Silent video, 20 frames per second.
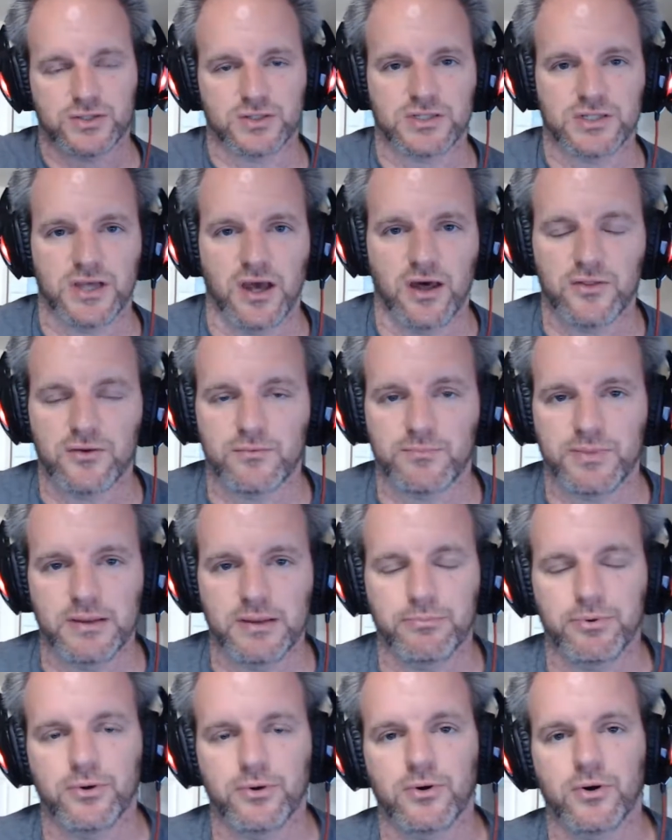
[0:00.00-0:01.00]
to other
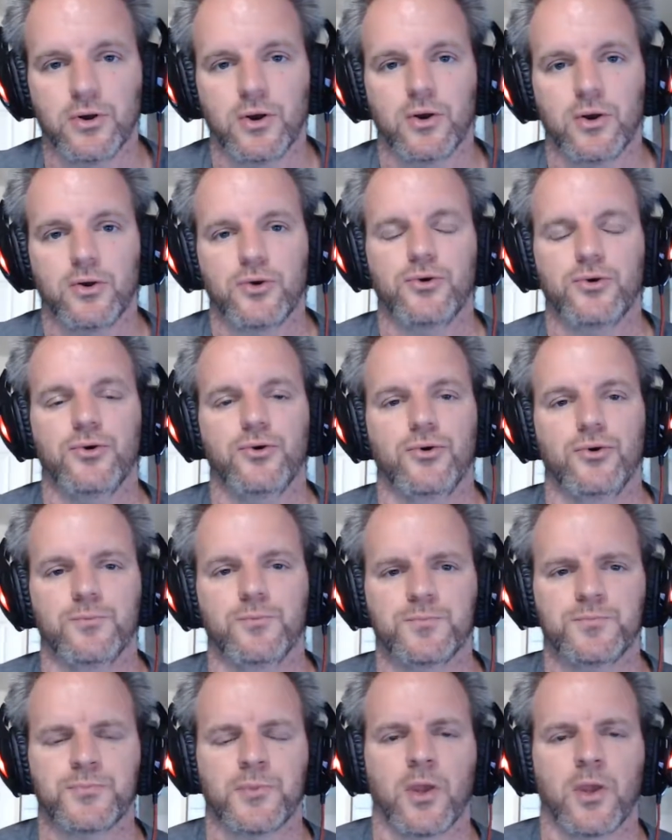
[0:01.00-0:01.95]
people who